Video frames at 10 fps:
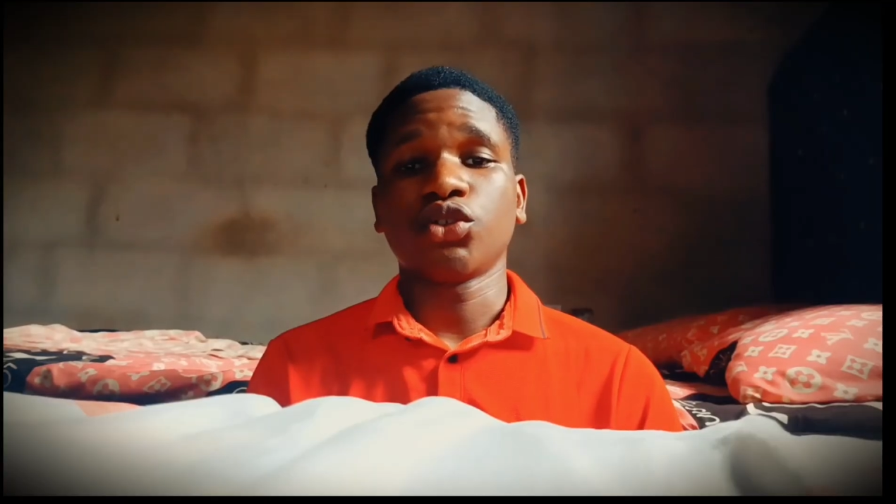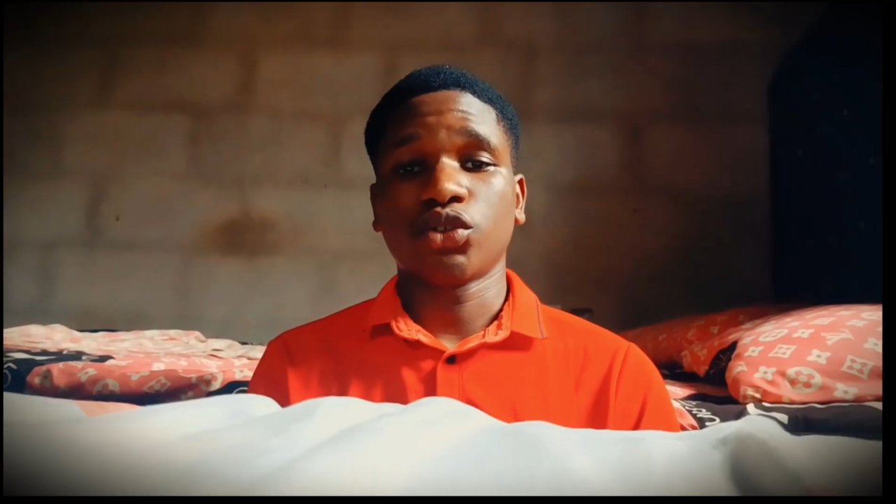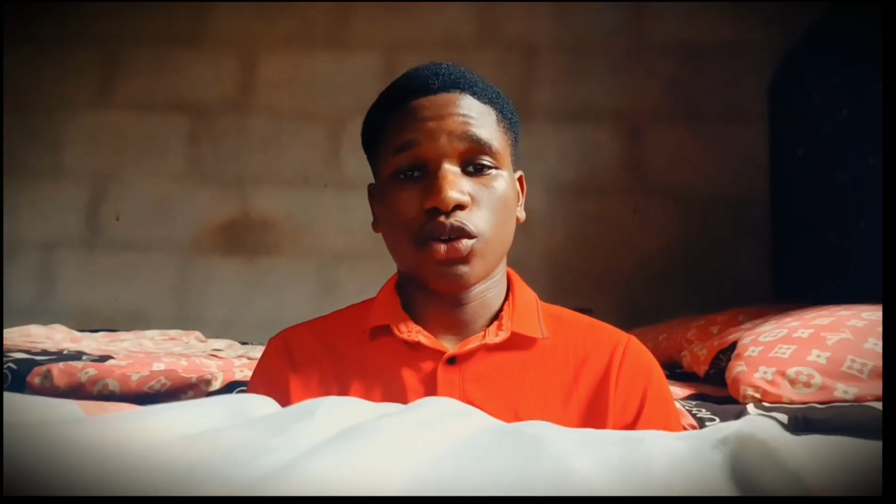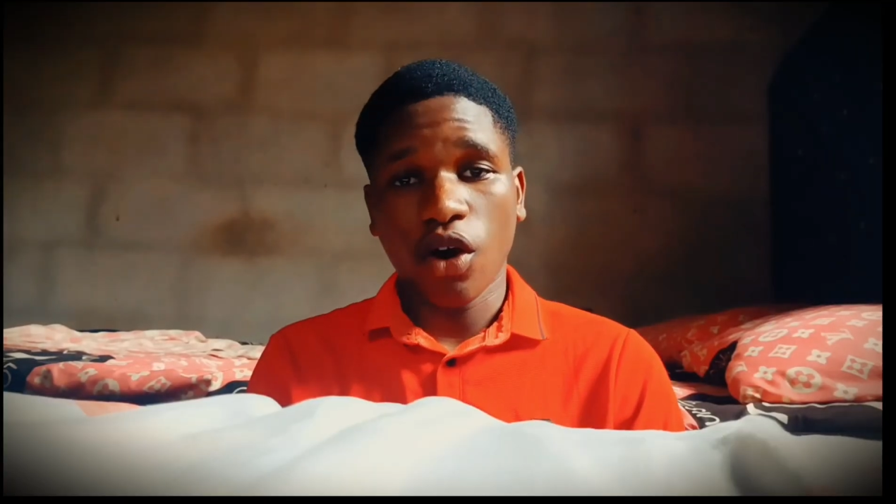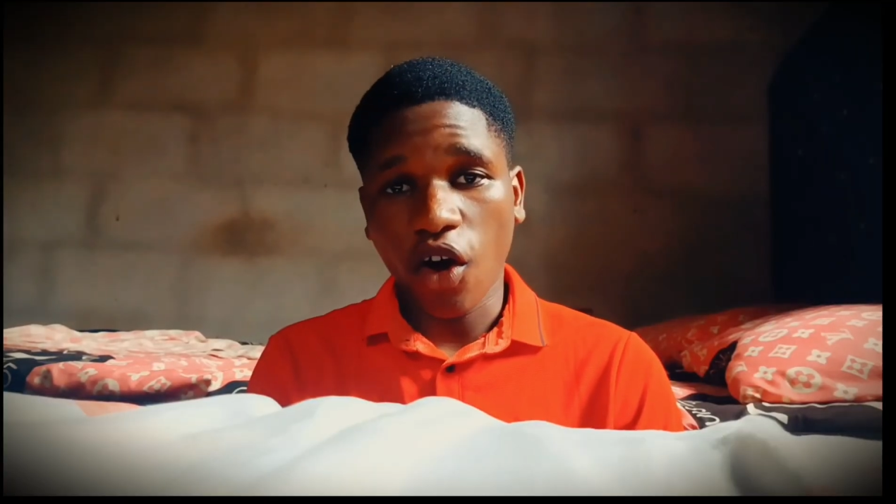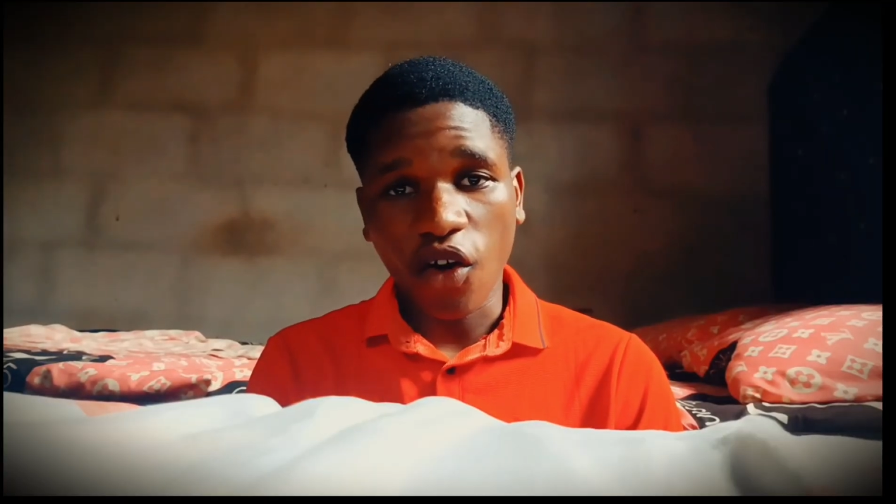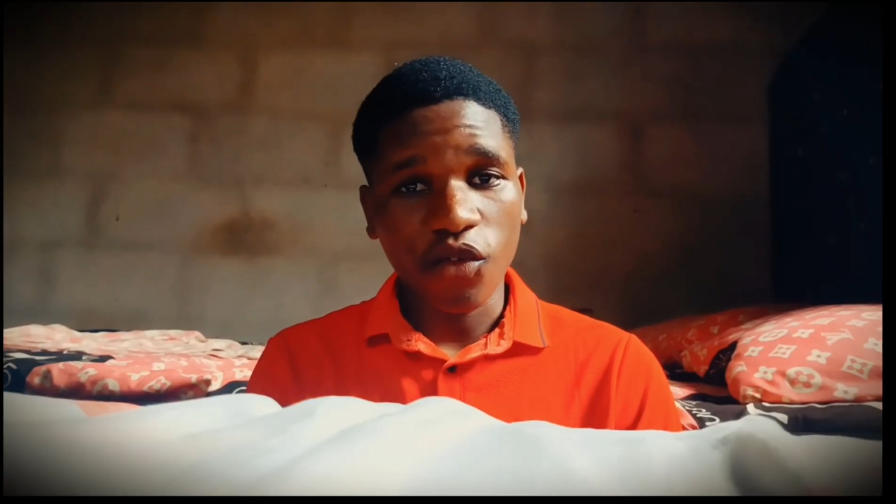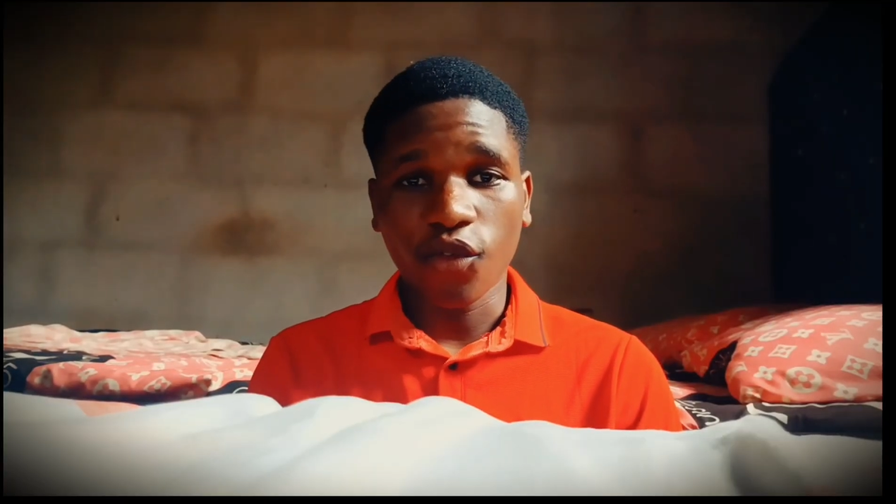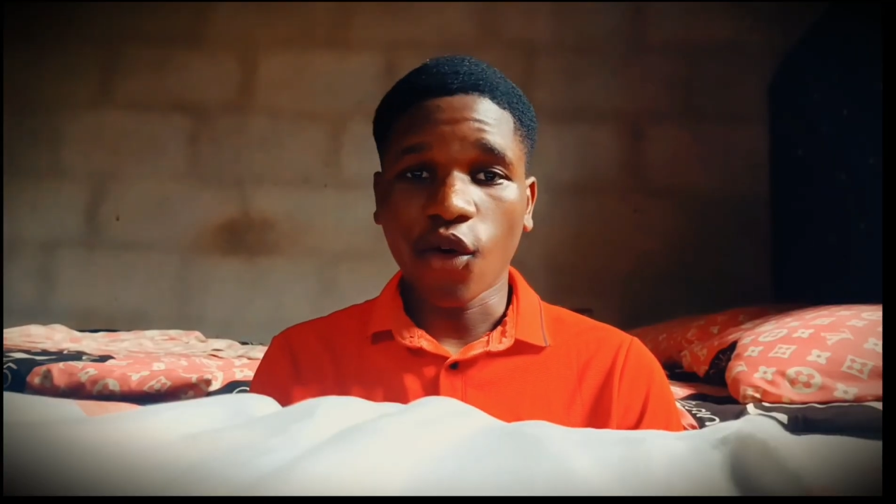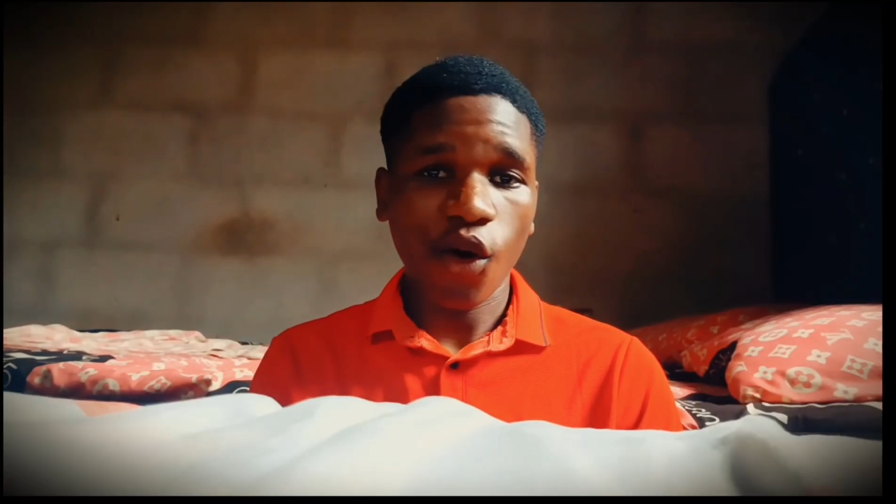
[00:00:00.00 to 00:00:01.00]
use all
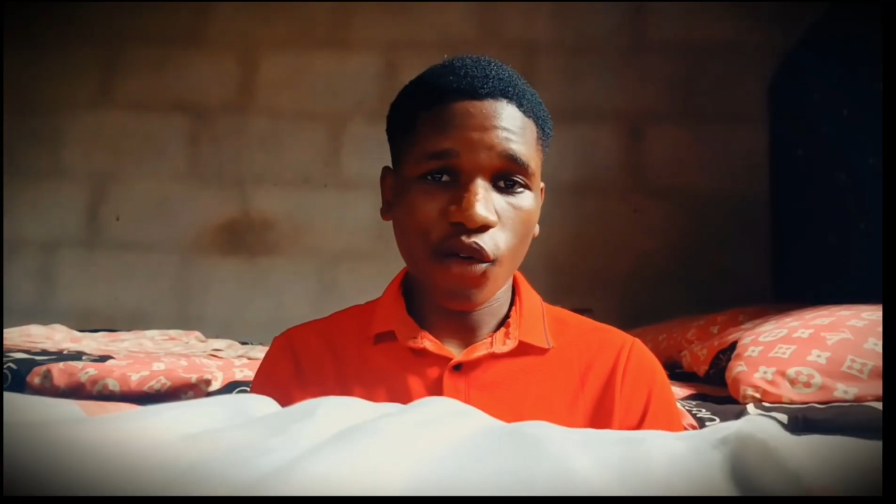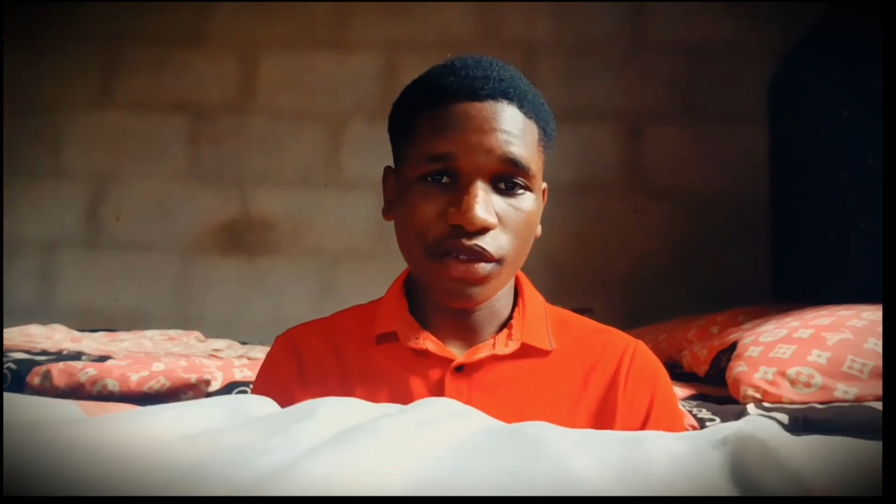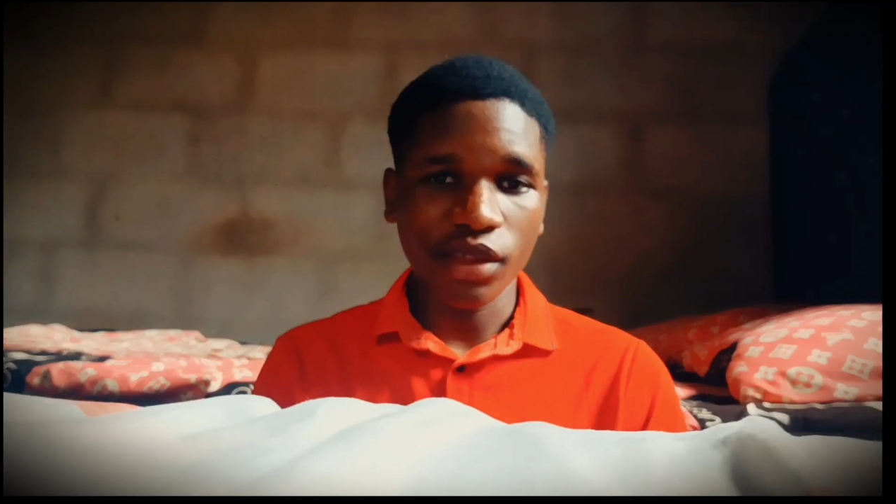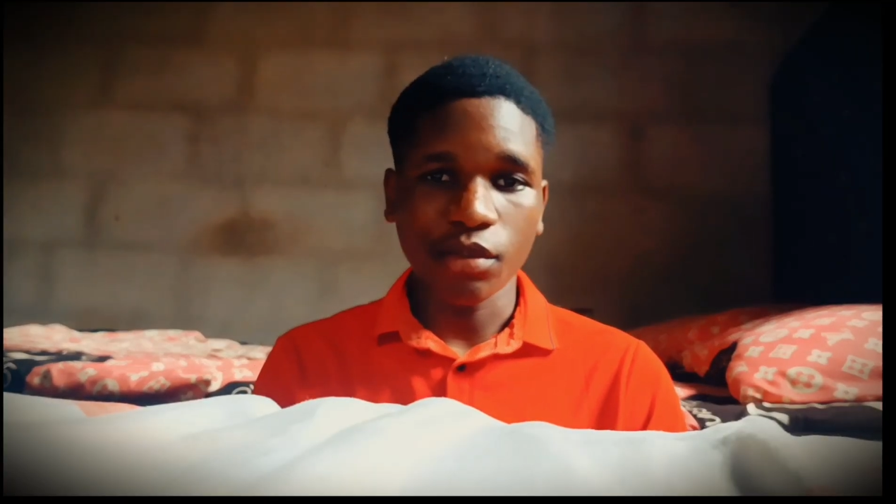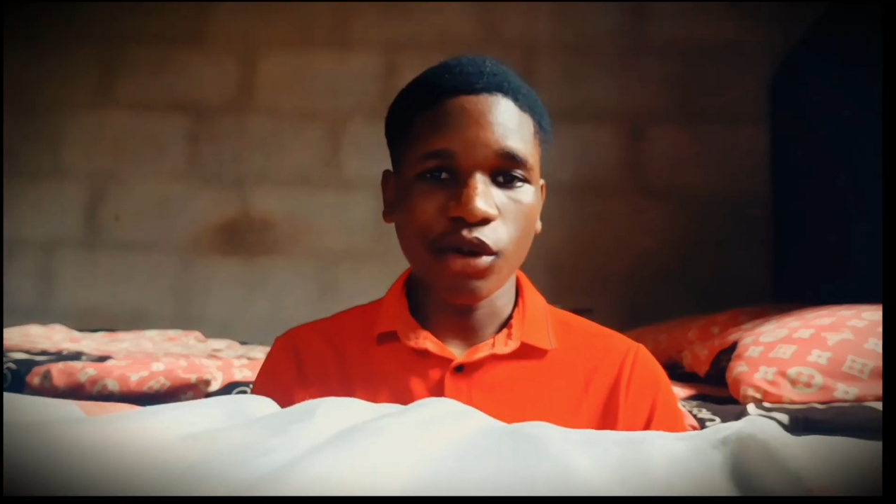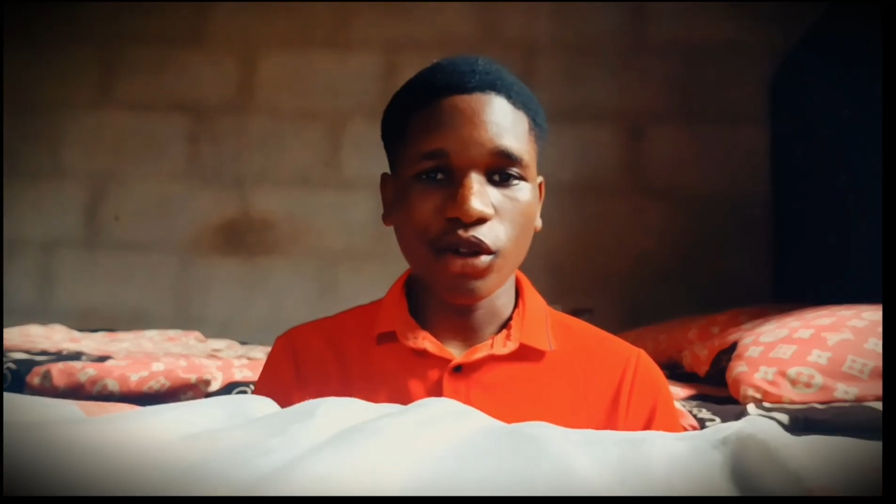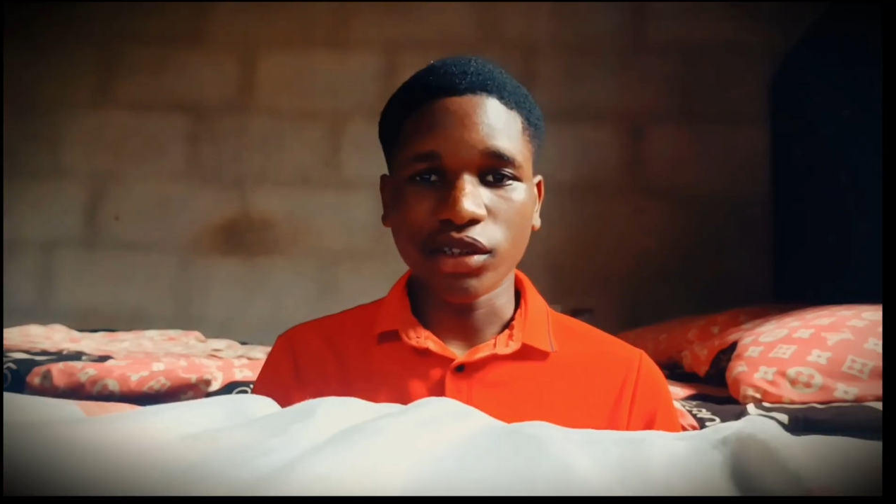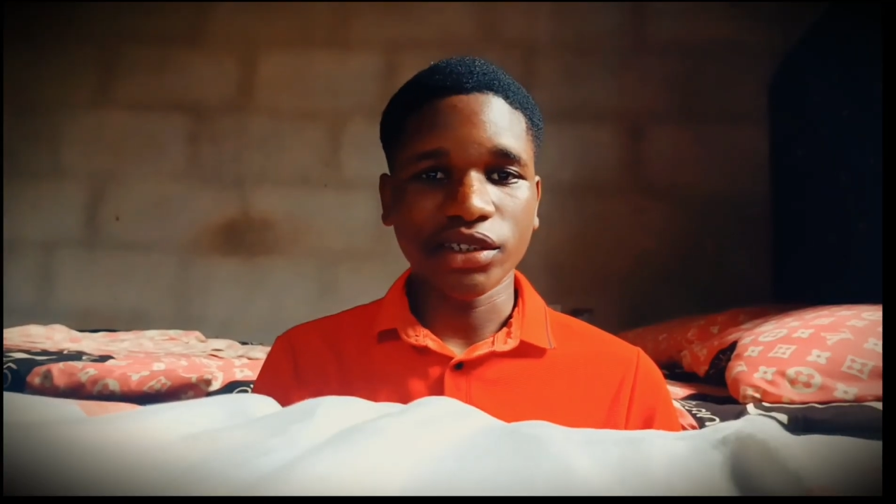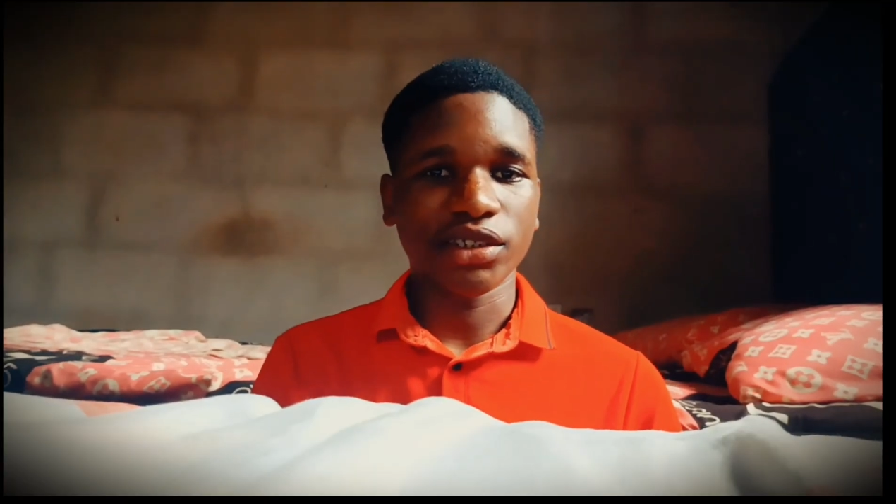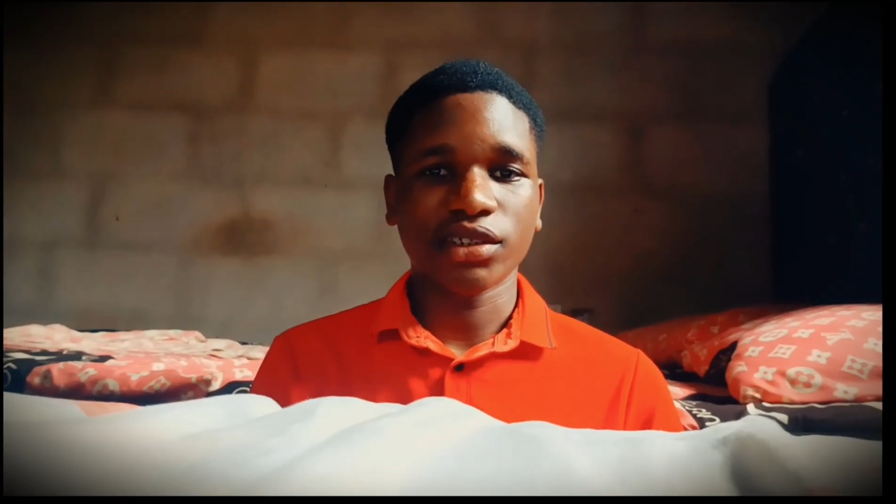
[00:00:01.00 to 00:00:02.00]
four of them. All these,